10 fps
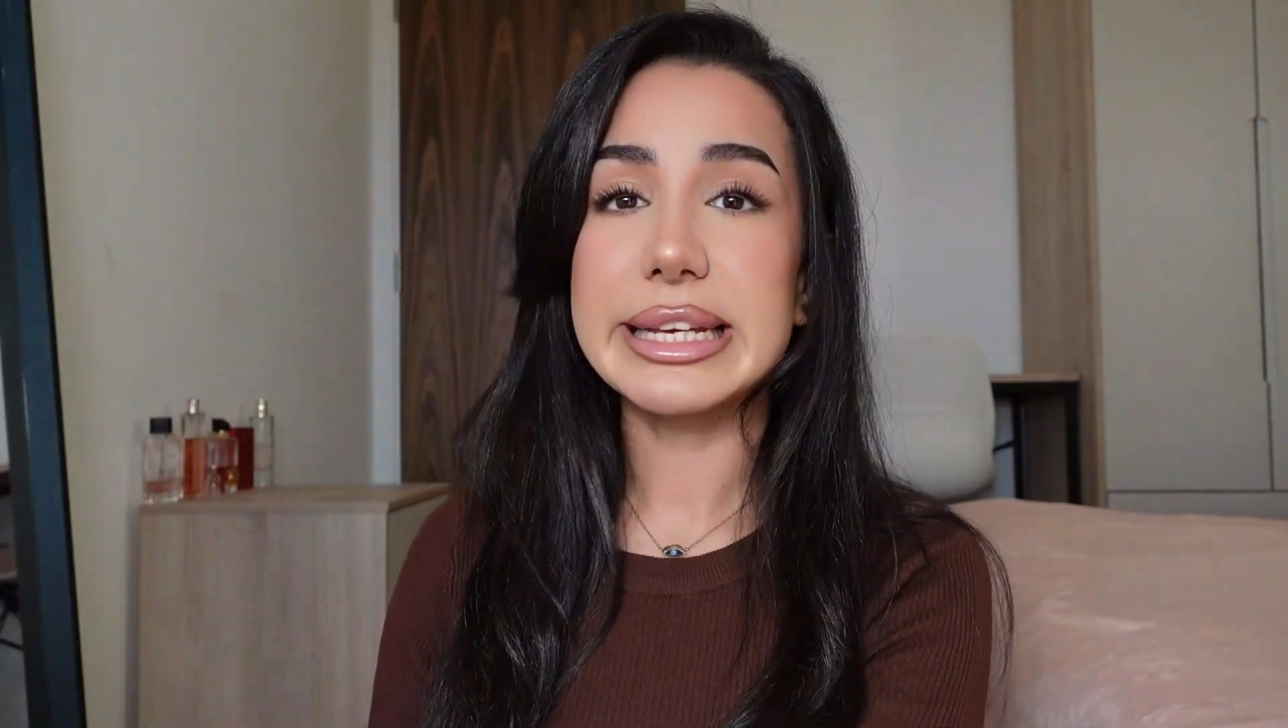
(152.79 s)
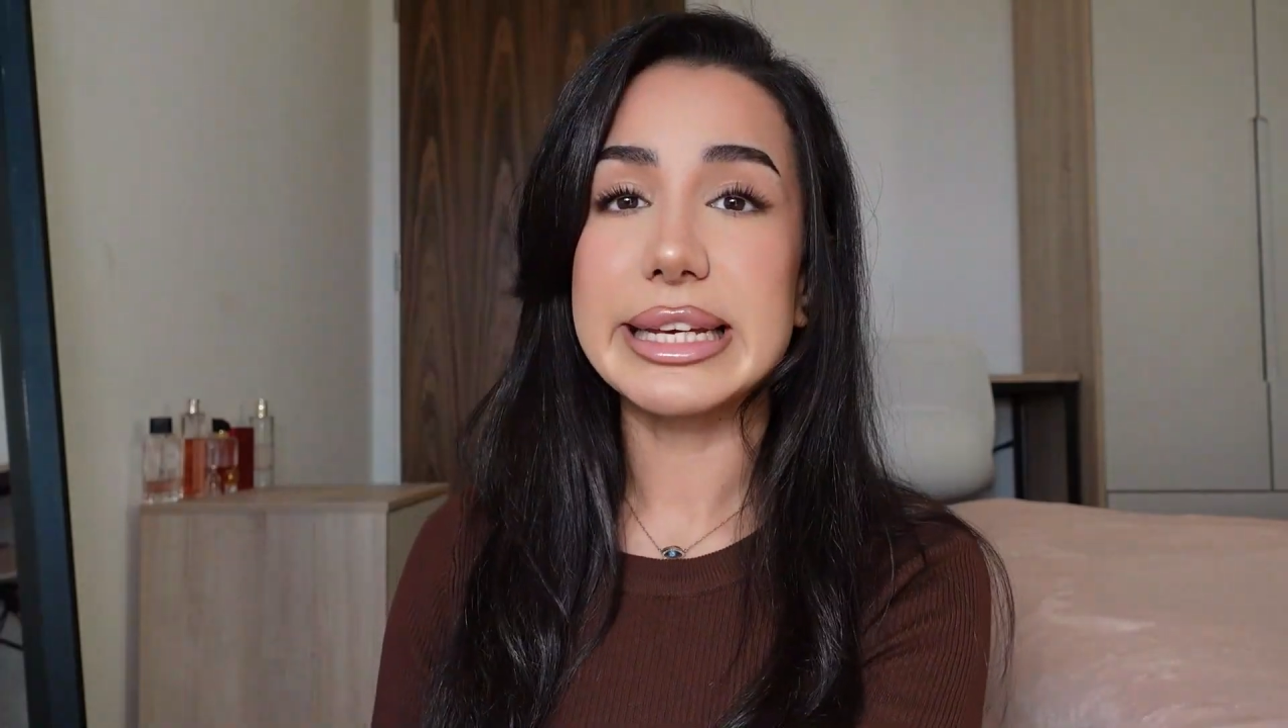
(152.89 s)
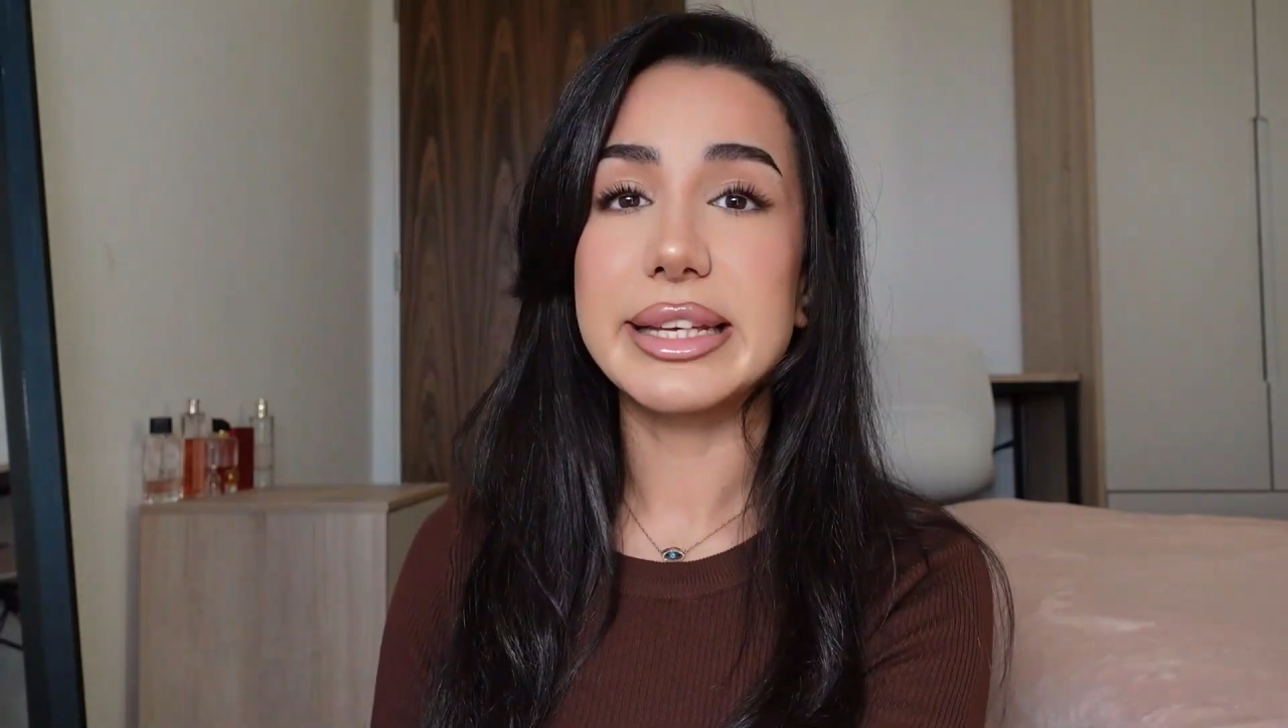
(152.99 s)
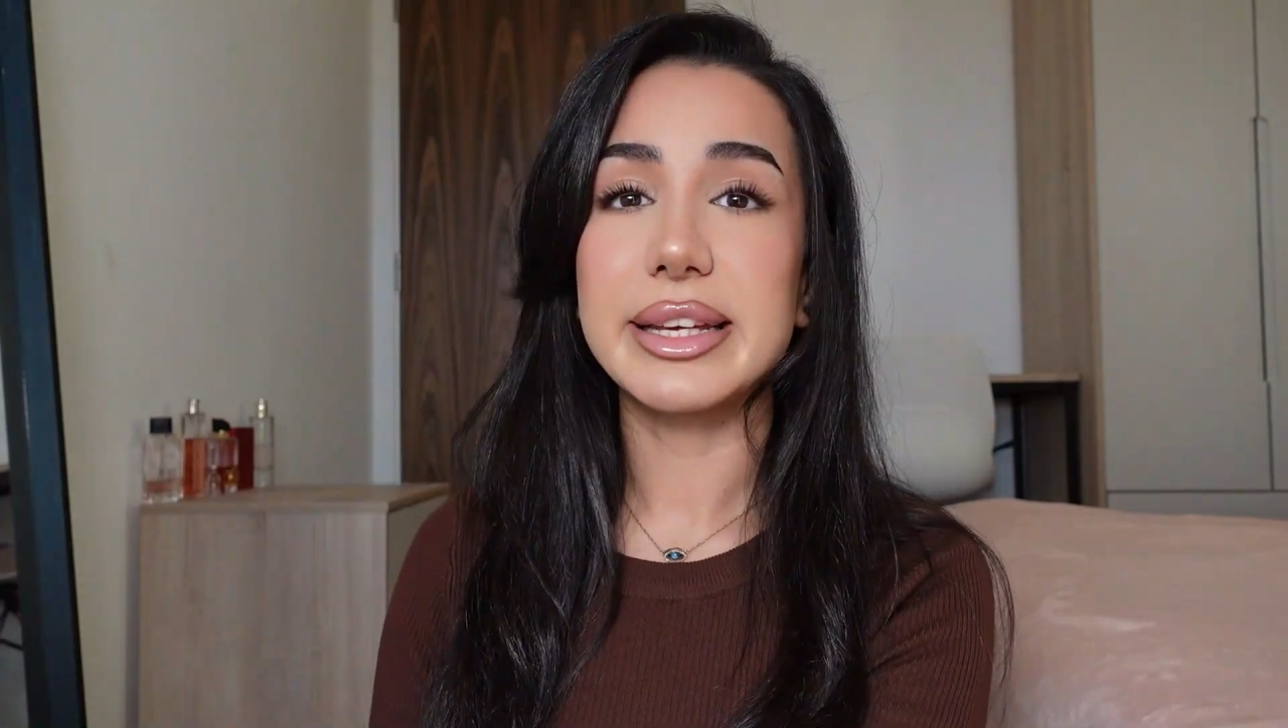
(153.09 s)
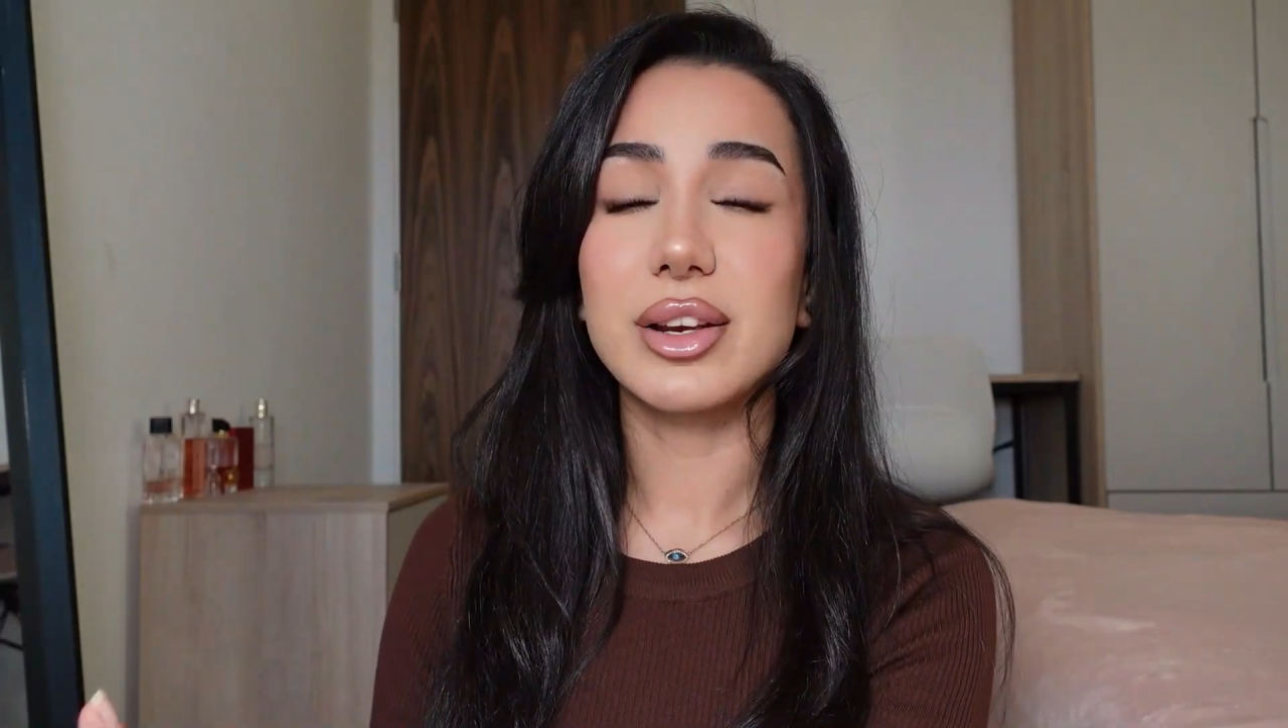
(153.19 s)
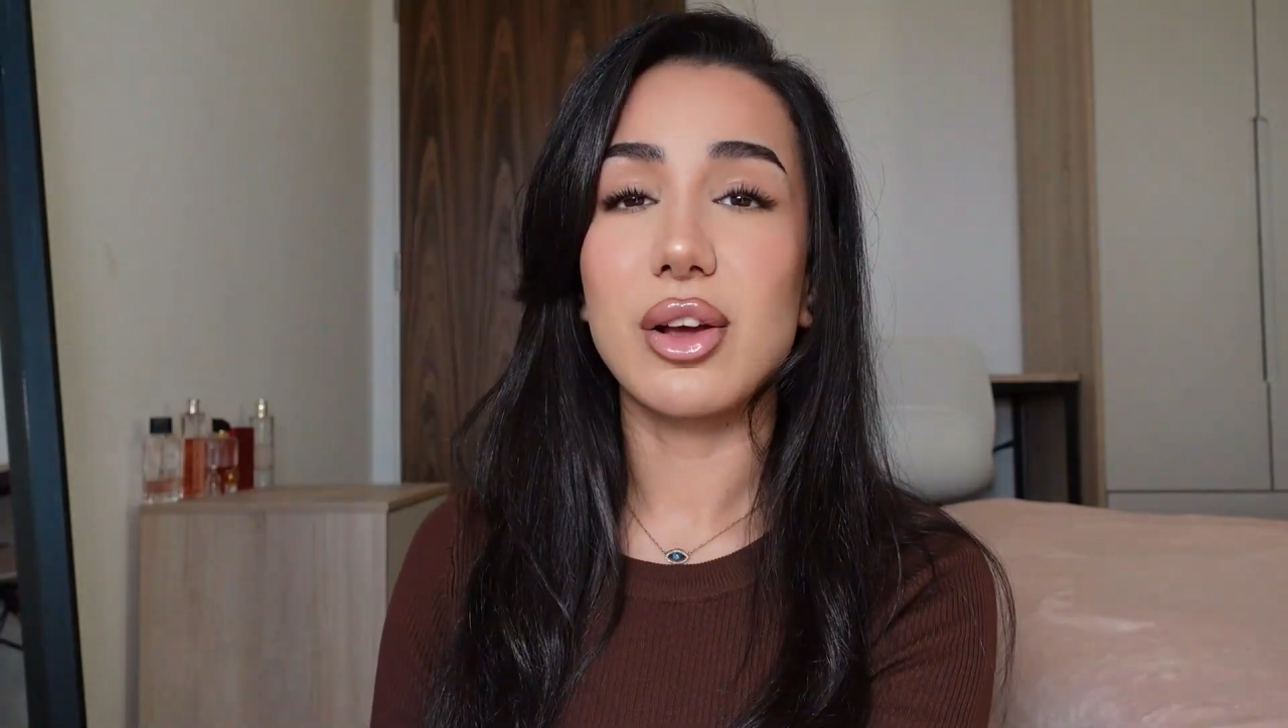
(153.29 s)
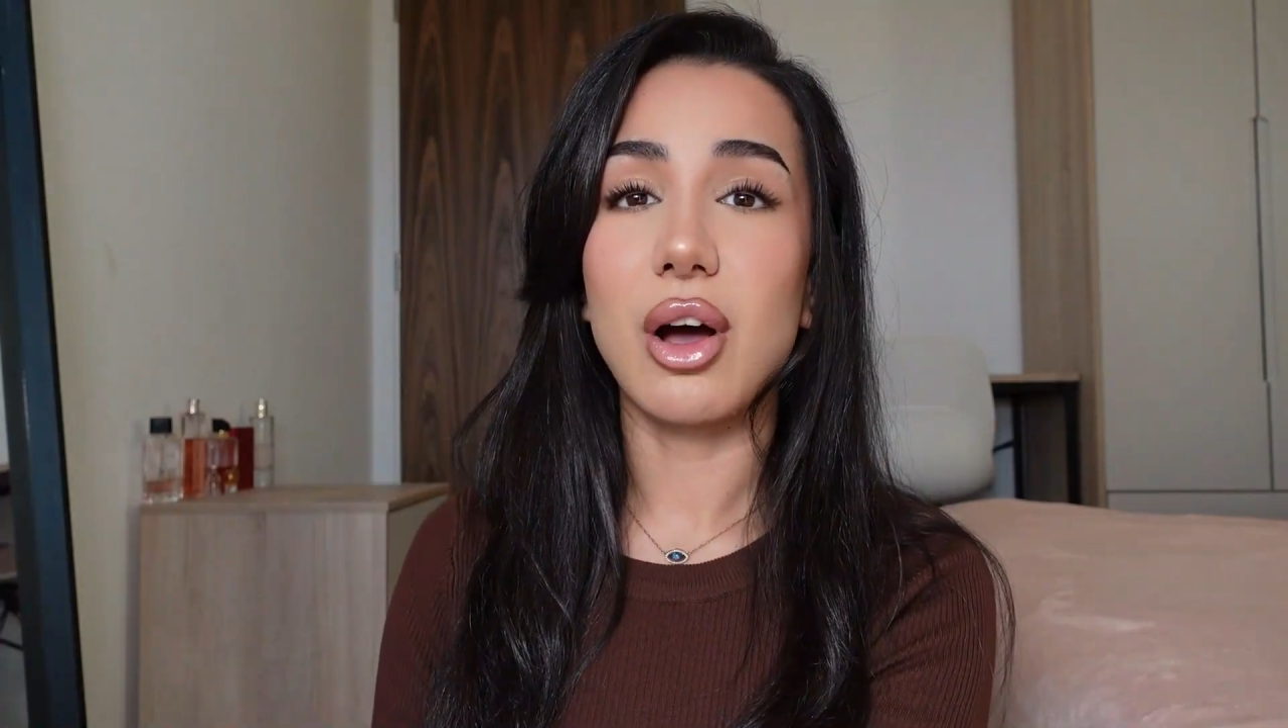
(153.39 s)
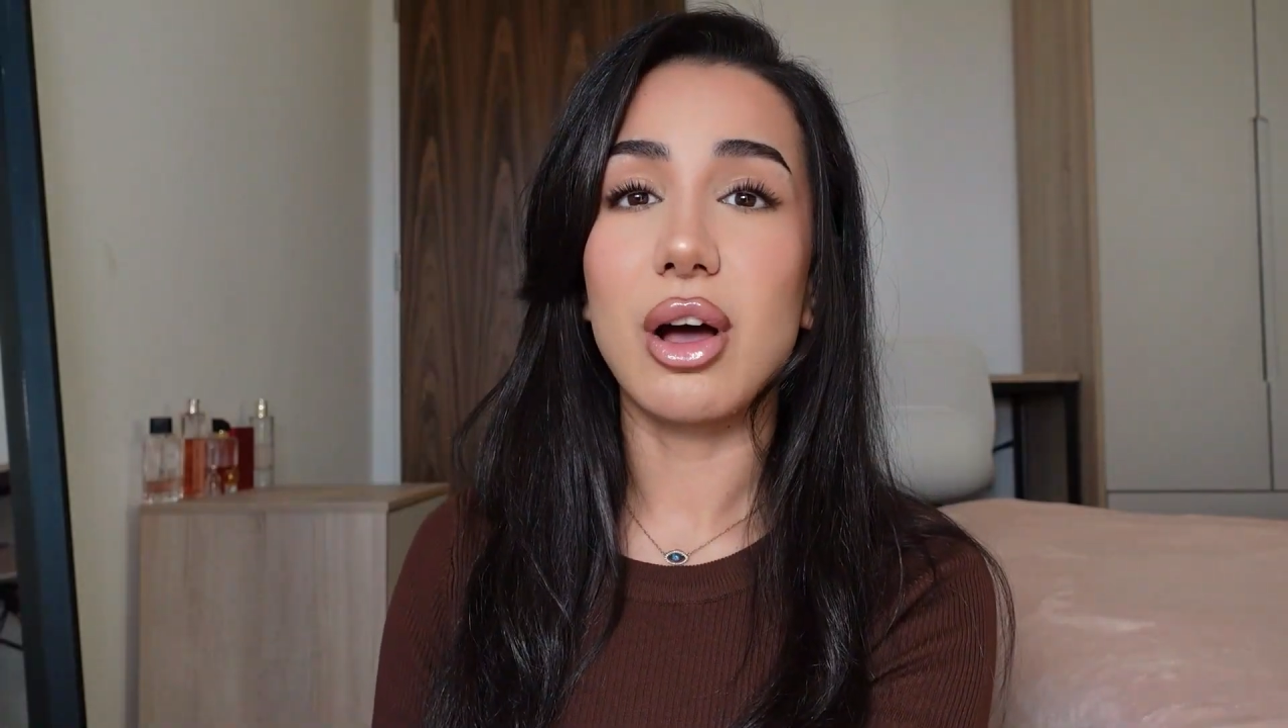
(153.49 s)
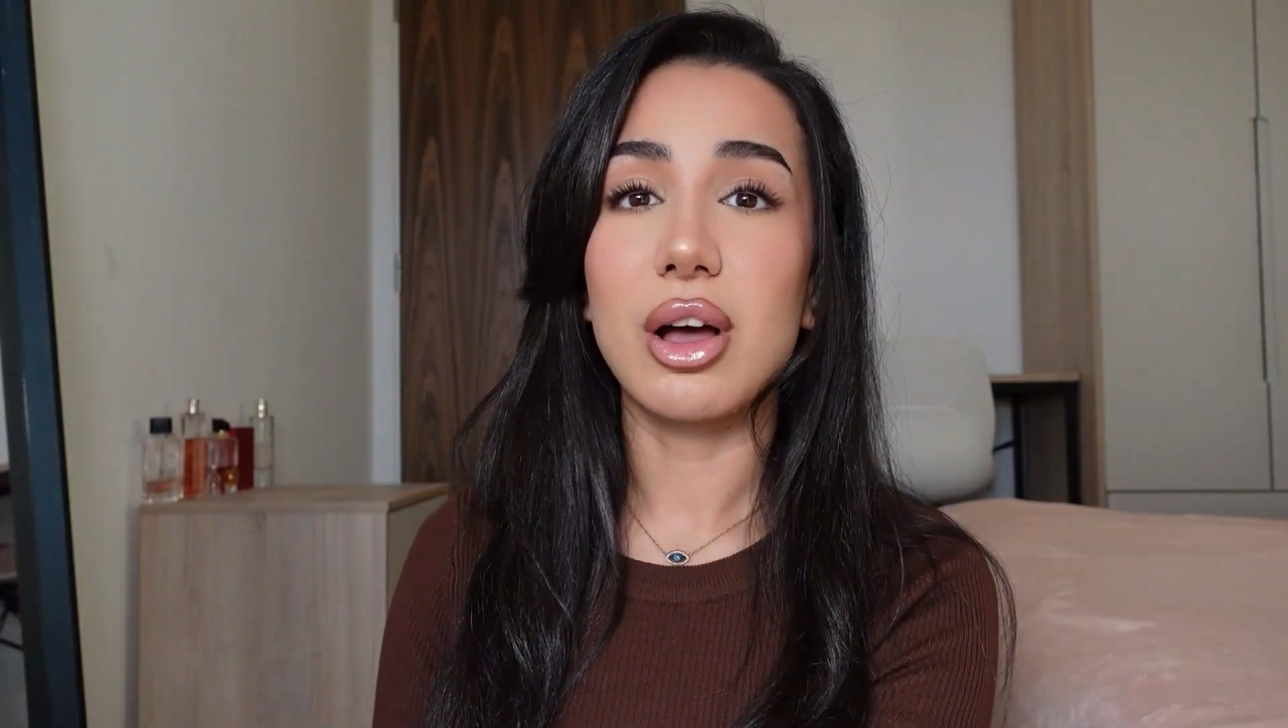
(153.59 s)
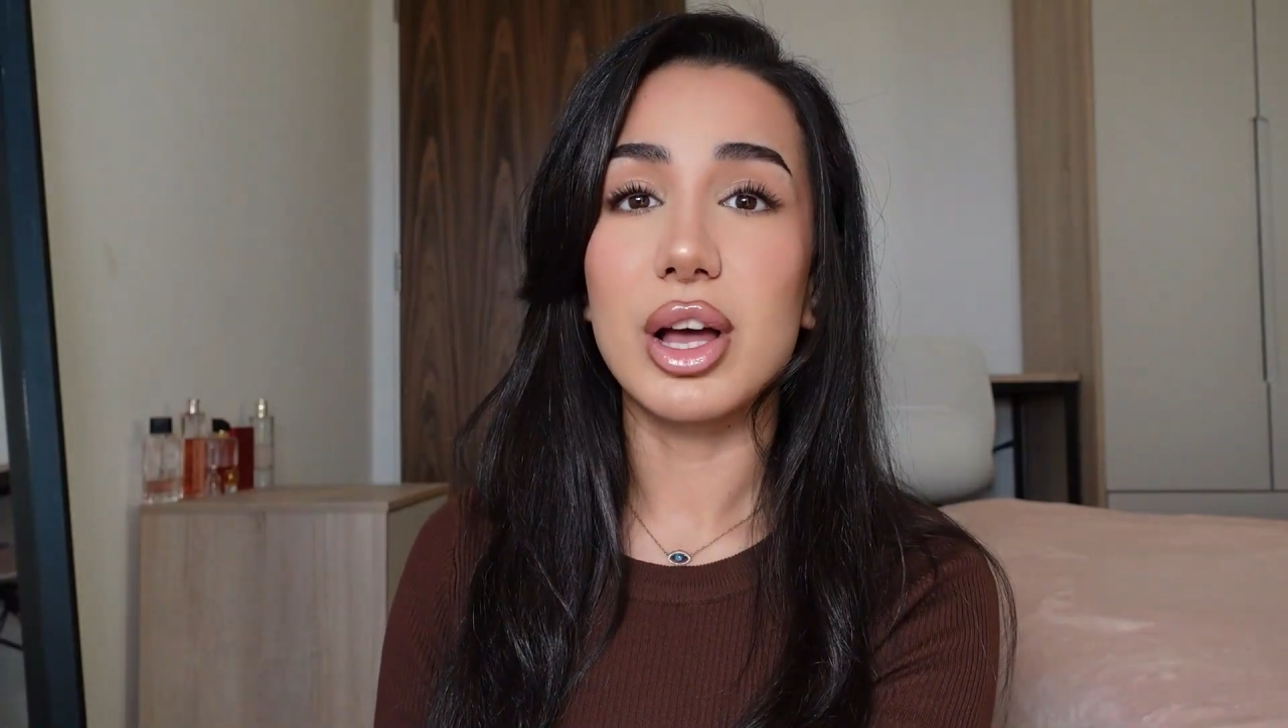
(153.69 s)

Helene got